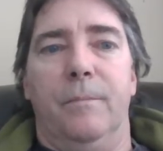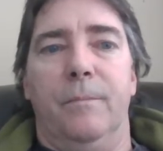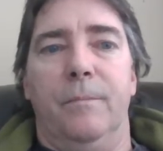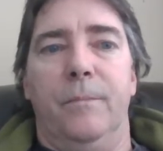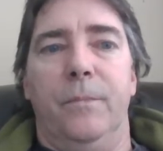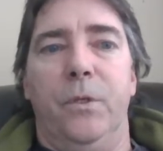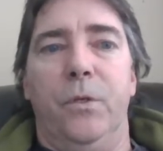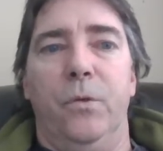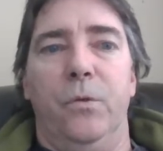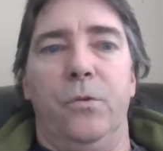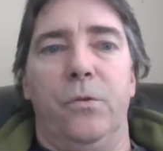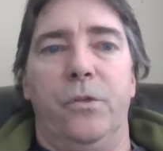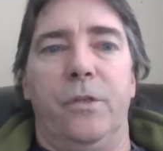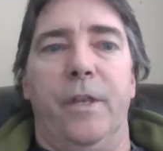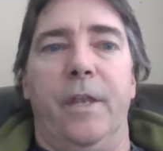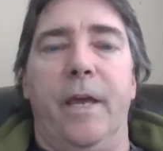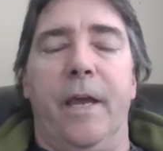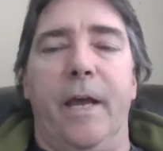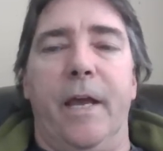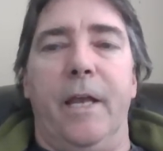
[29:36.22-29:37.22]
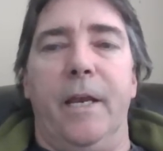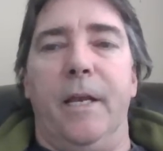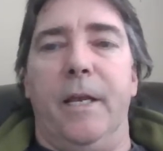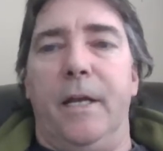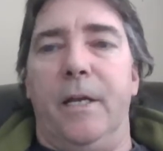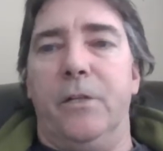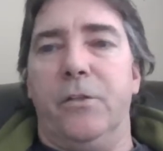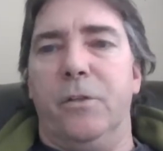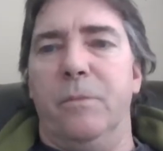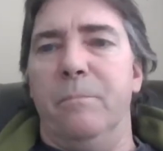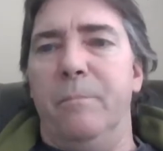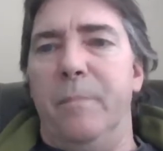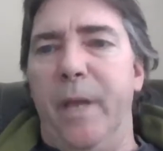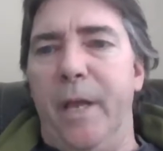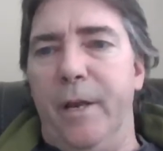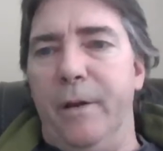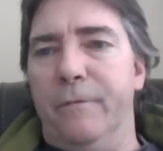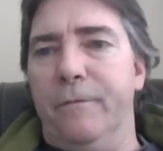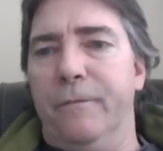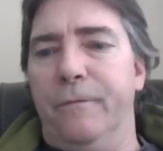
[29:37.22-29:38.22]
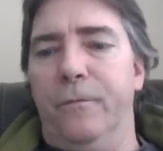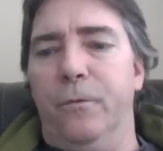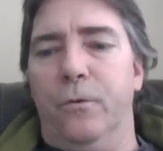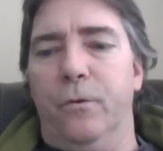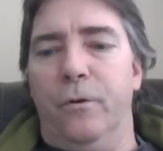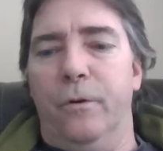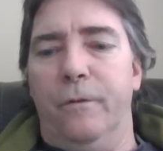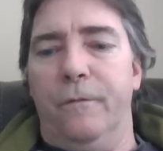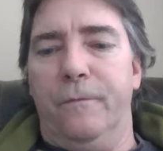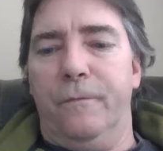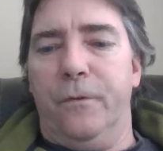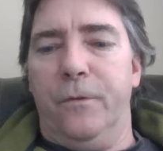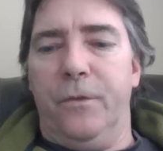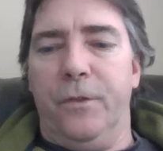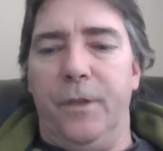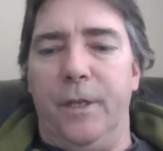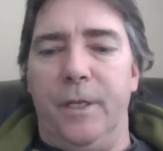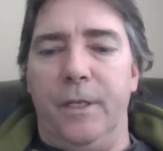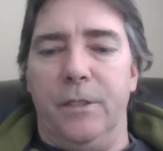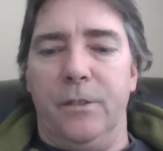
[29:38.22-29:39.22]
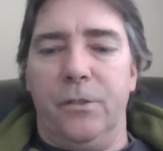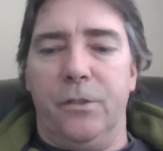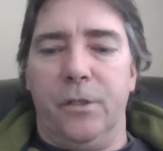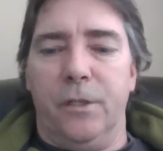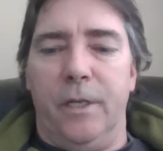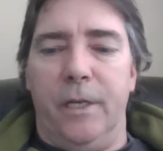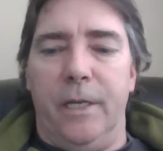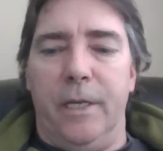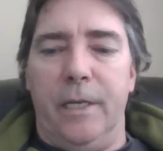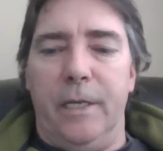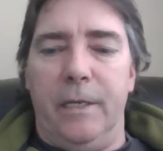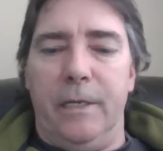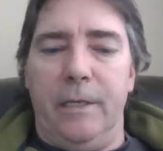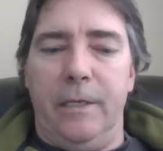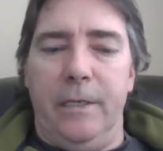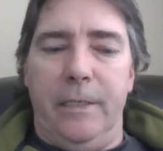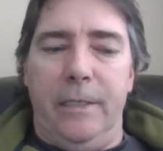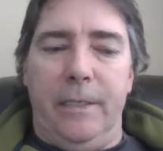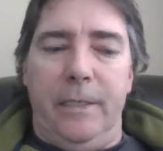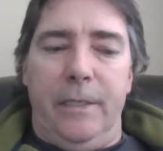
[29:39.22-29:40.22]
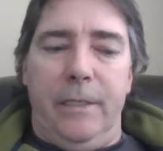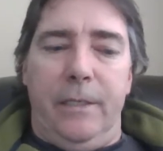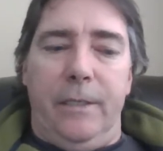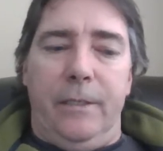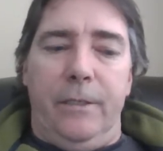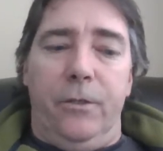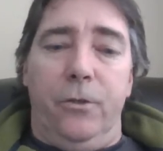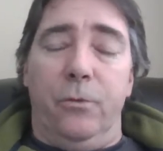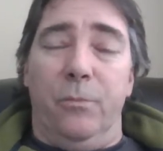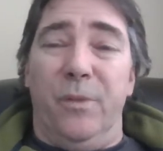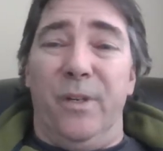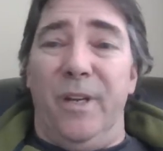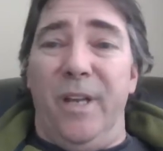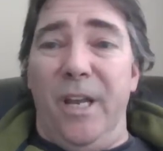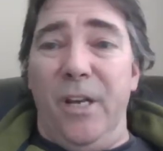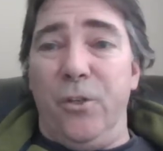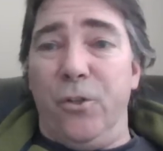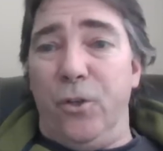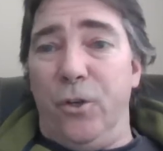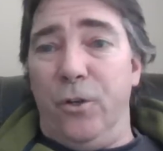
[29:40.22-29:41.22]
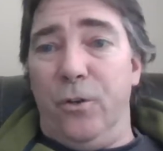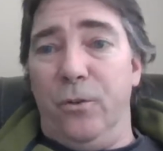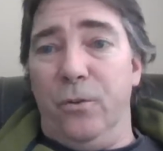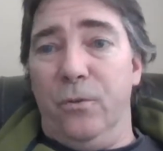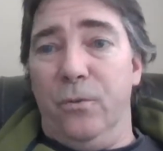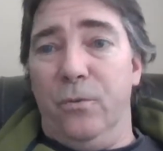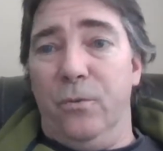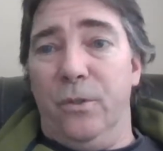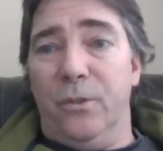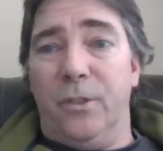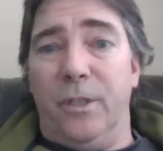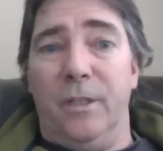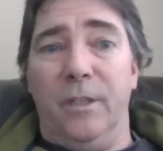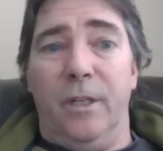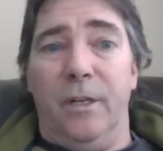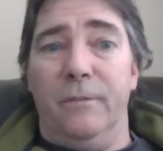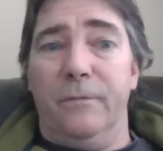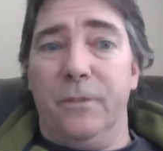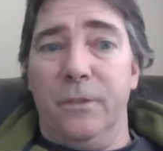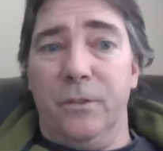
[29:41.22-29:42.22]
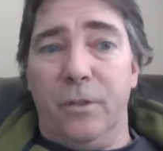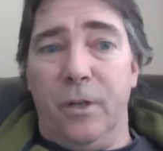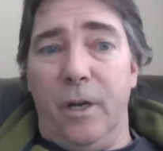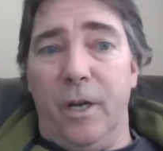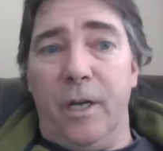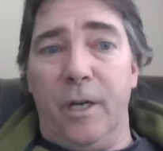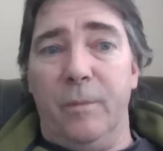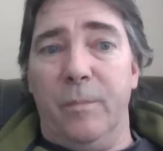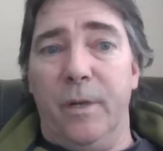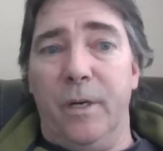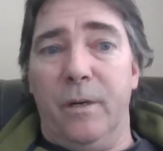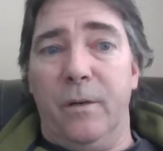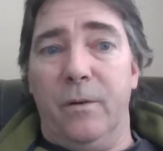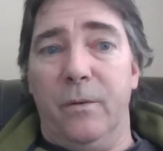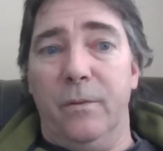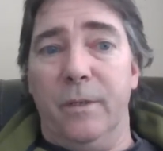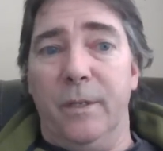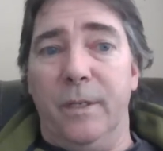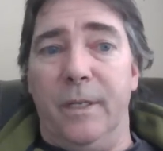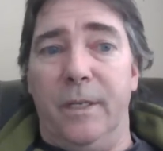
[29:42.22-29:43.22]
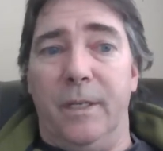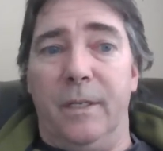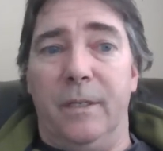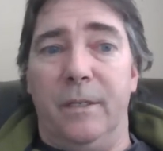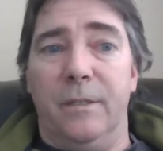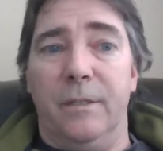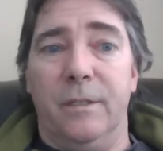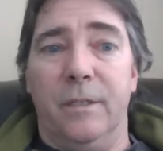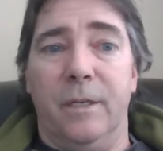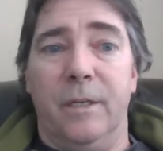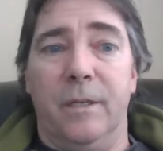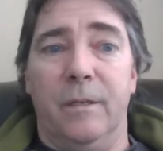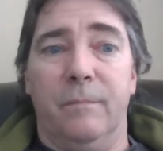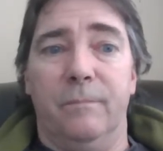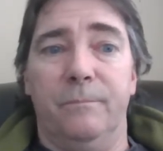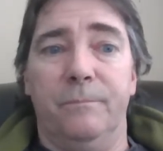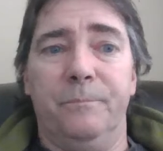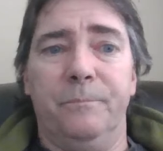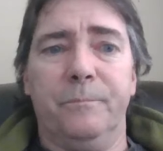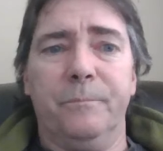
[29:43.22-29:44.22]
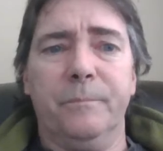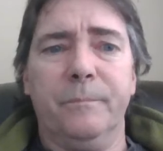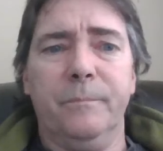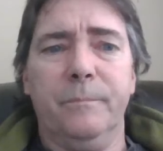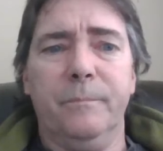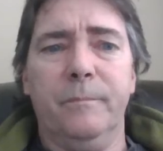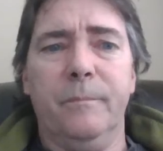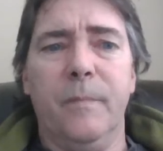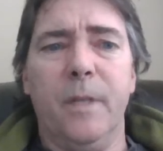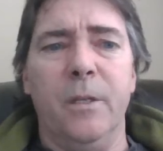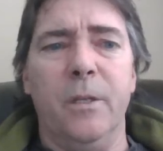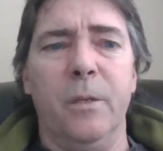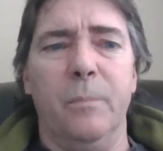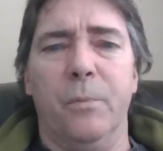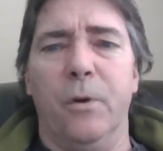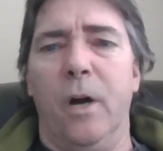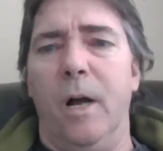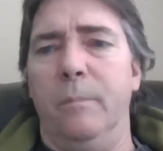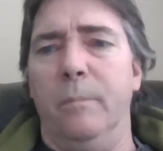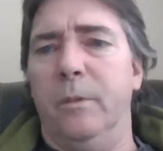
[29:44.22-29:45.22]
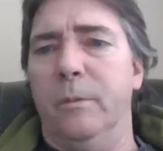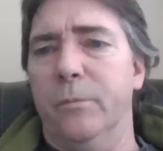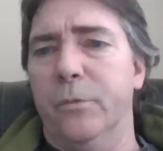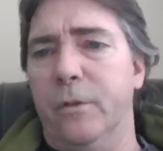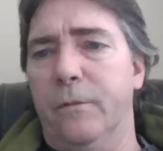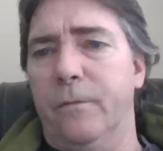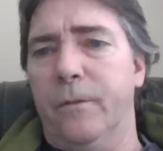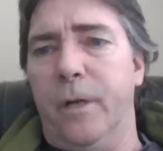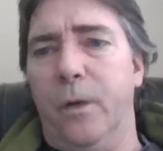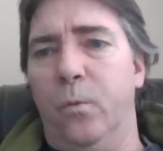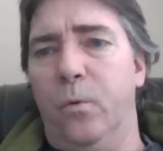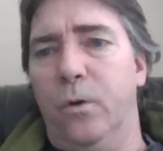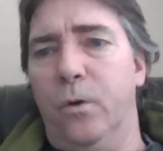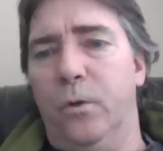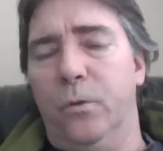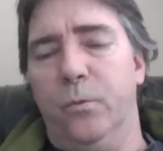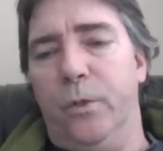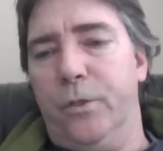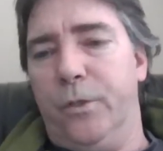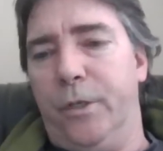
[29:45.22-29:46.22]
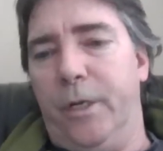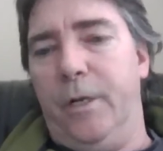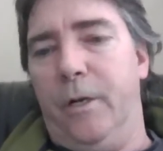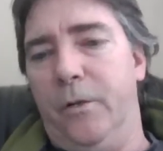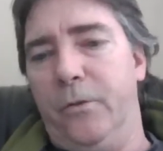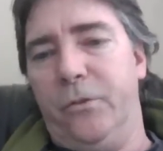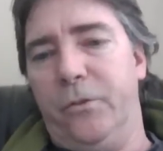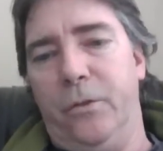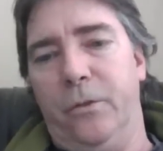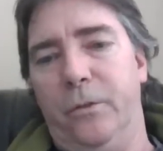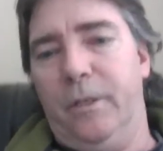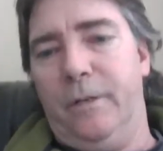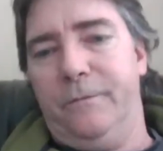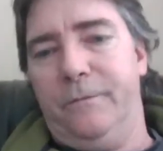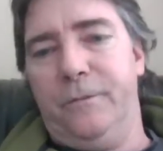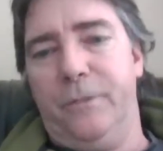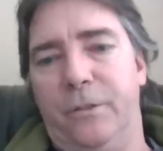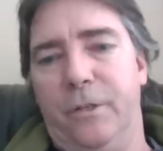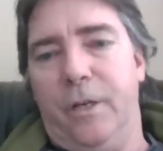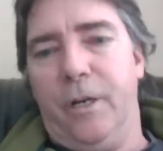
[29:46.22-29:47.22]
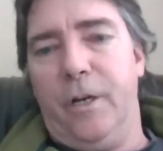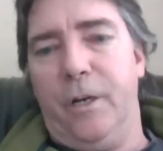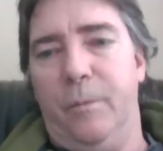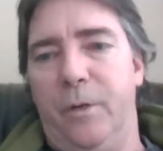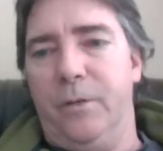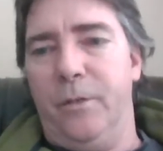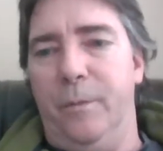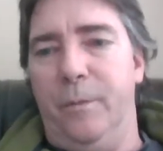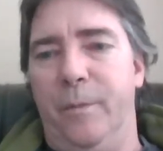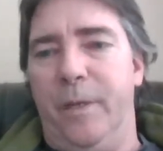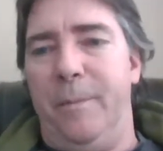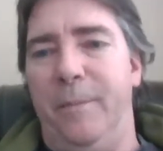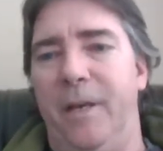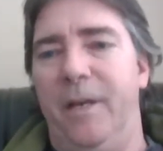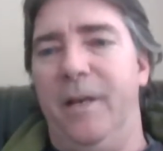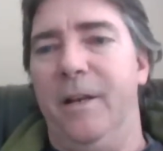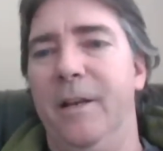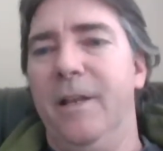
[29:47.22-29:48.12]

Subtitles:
use that as a metaphor for things like human nature, which I love to talk about, and the problems of our world, which I also love to talk about. I mean,